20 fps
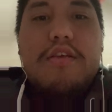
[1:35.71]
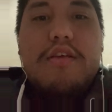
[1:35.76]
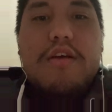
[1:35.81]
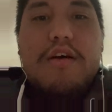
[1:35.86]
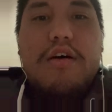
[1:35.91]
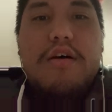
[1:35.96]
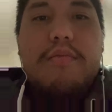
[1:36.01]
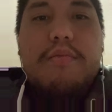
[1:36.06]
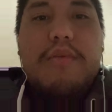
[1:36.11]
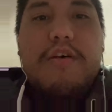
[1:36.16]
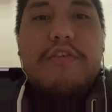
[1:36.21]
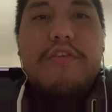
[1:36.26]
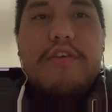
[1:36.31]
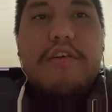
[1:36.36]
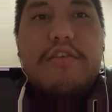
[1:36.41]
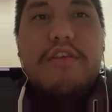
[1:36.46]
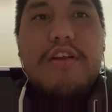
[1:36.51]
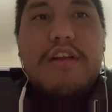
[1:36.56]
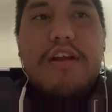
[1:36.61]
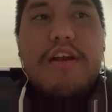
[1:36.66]

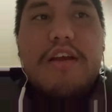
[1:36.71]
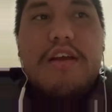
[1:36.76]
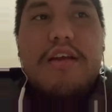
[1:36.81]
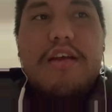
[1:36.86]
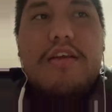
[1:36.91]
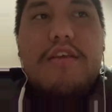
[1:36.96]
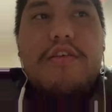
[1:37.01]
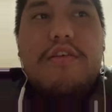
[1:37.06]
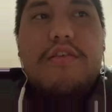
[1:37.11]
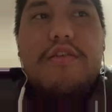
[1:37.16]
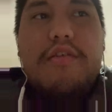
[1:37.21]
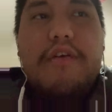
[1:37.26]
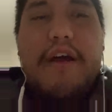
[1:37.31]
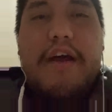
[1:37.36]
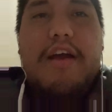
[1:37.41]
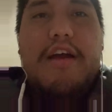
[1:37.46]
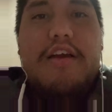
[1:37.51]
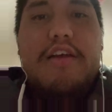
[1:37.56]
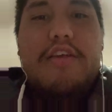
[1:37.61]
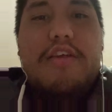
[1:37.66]
muffler delete into
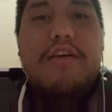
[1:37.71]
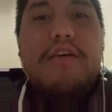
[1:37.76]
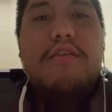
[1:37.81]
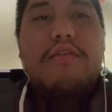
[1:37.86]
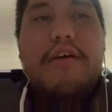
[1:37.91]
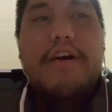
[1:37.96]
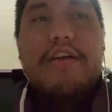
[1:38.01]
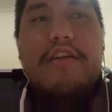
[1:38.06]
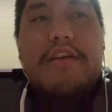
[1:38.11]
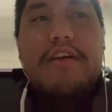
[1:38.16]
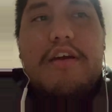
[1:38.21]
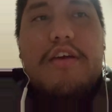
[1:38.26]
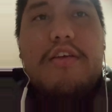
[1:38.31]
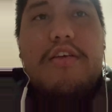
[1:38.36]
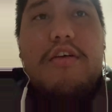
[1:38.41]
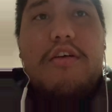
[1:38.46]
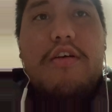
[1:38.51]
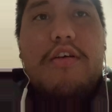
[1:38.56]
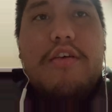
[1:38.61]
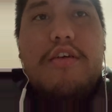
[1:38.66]
a single exit
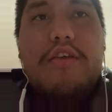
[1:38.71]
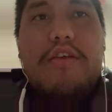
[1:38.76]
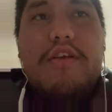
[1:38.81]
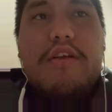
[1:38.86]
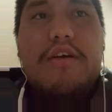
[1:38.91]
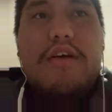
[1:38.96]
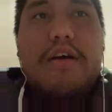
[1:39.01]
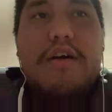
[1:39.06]
exhaust.